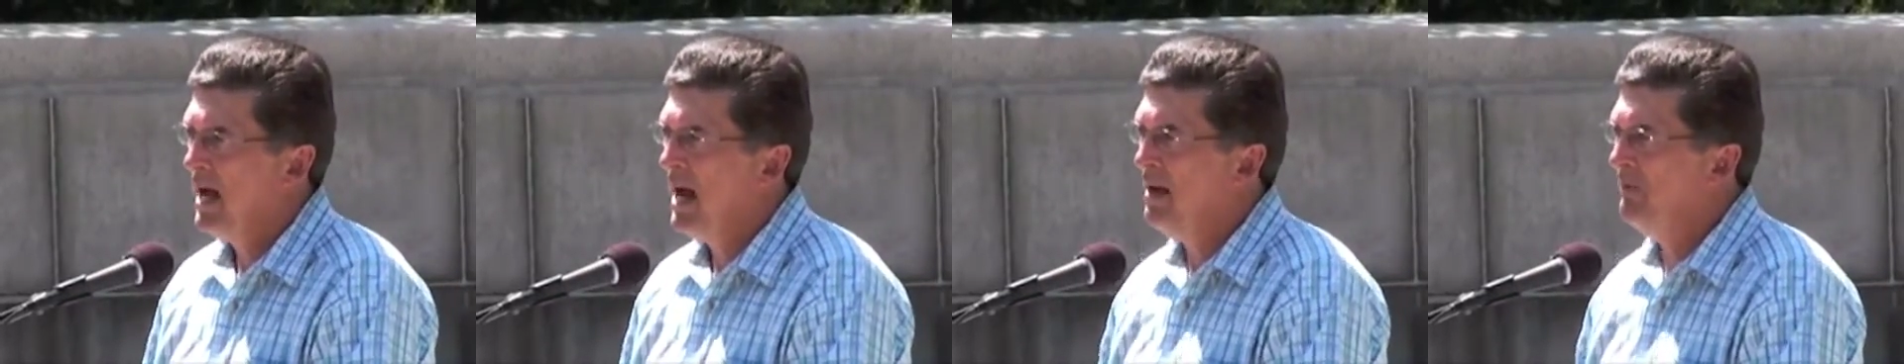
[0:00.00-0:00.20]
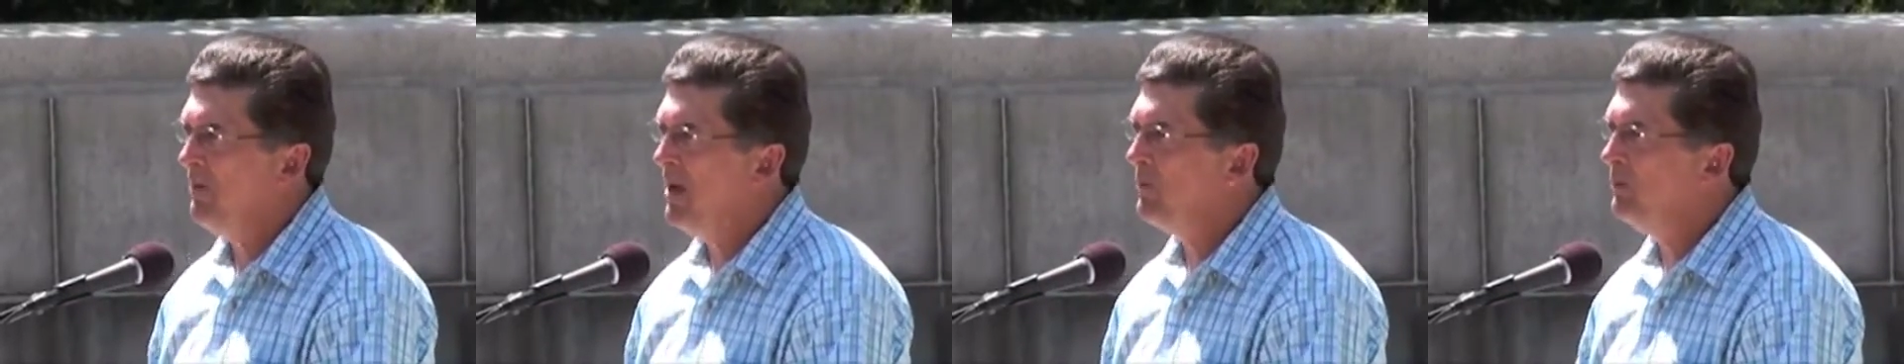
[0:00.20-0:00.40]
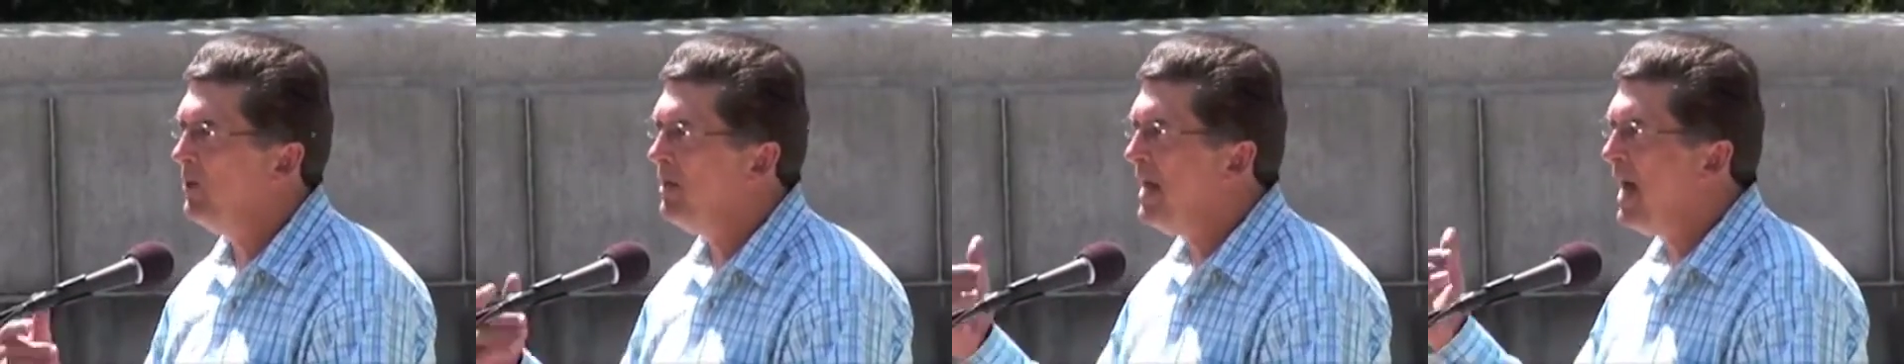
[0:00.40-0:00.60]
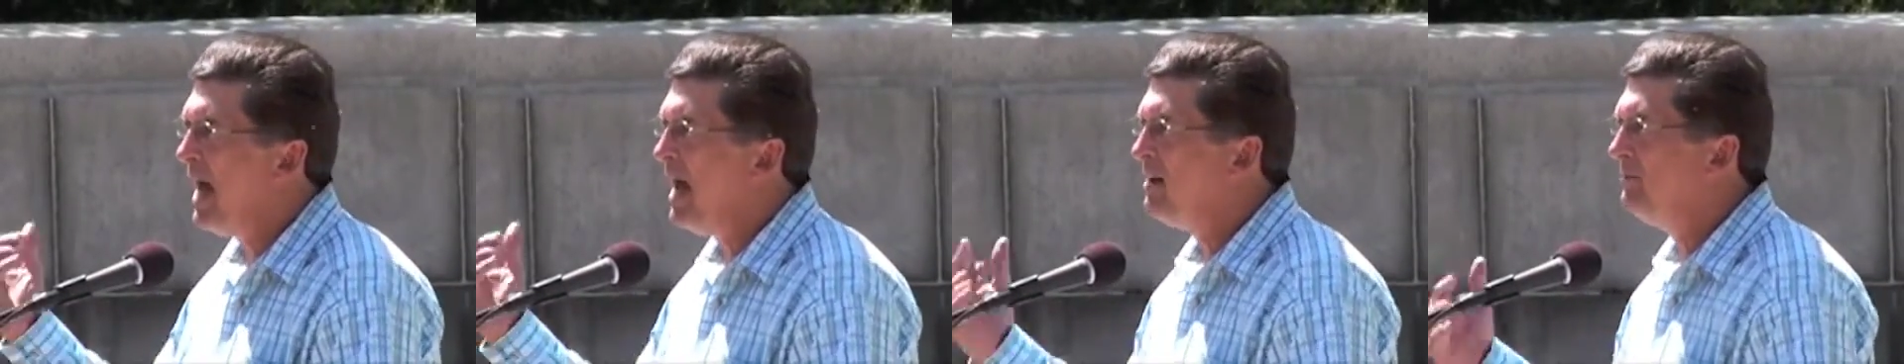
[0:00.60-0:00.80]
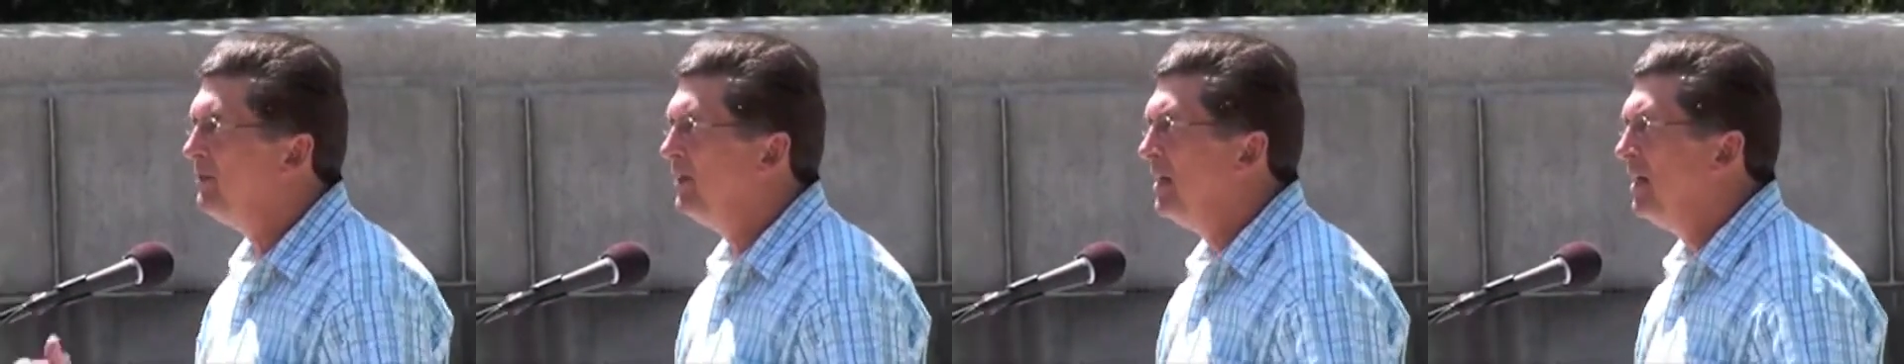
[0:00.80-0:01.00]
And then we
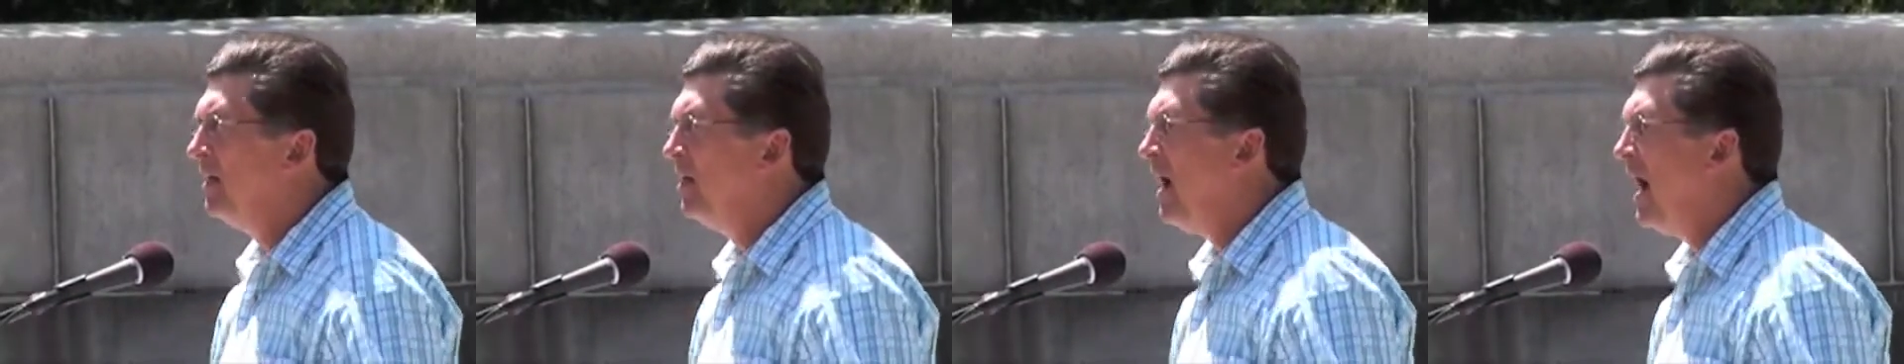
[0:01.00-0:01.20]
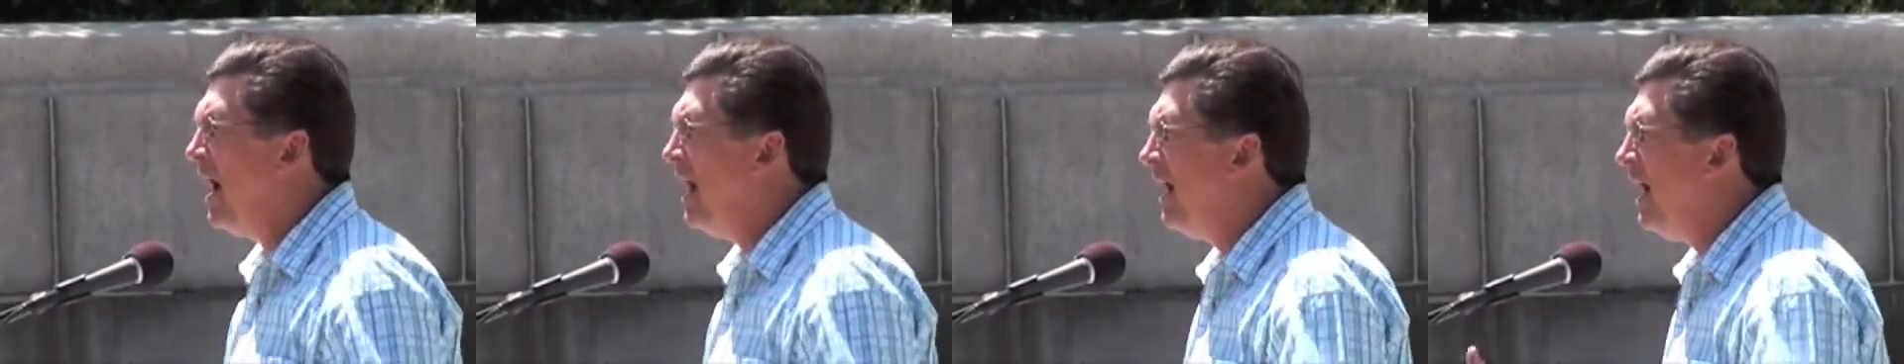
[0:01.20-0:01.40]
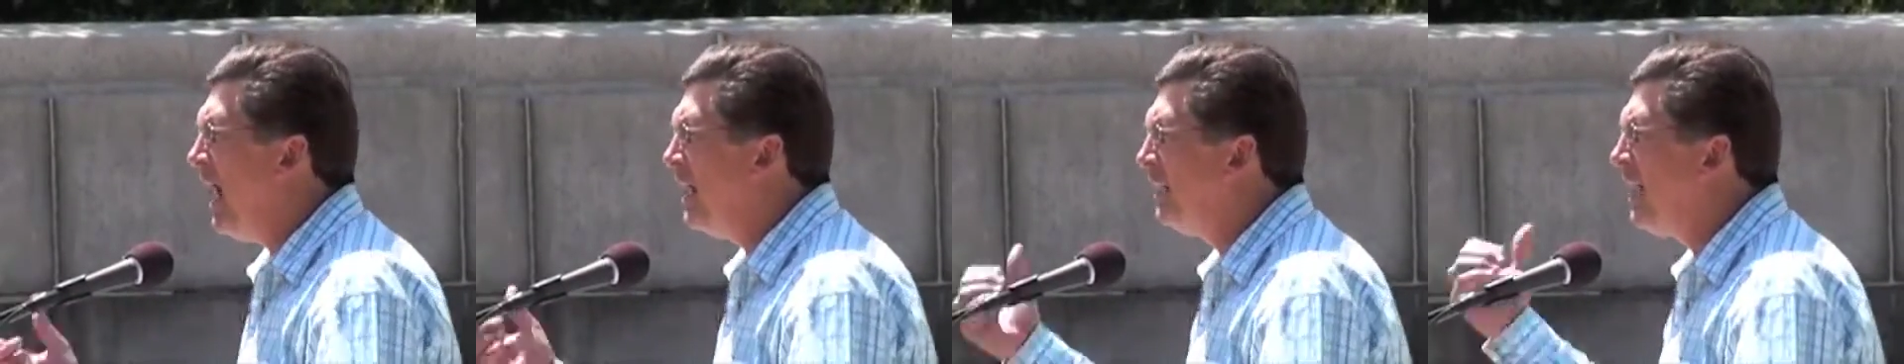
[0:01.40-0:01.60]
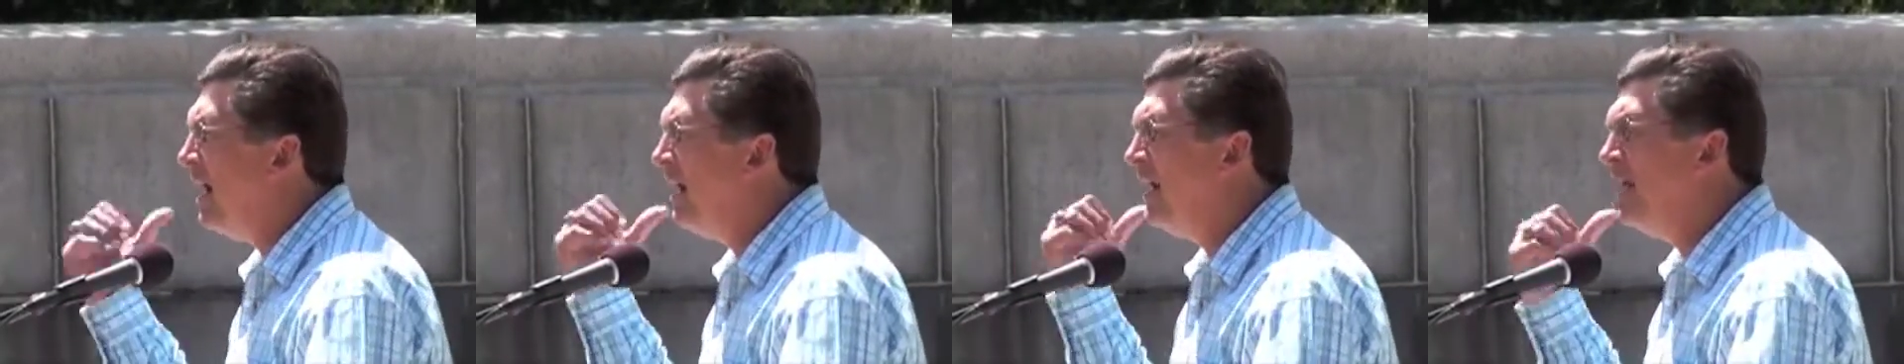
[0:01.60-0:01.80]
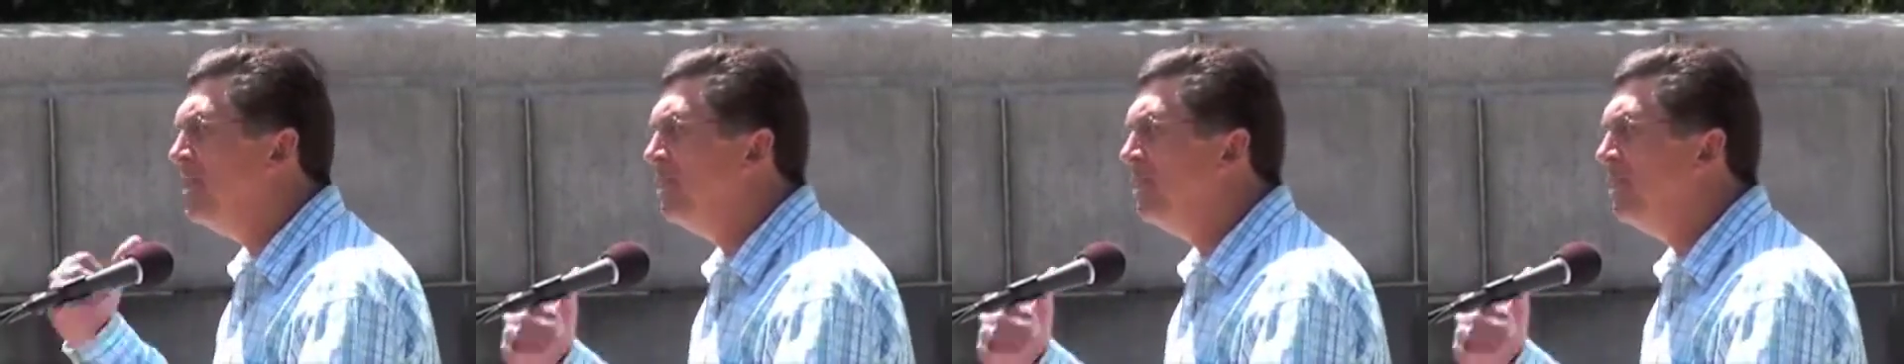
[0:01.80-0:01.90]
have, I got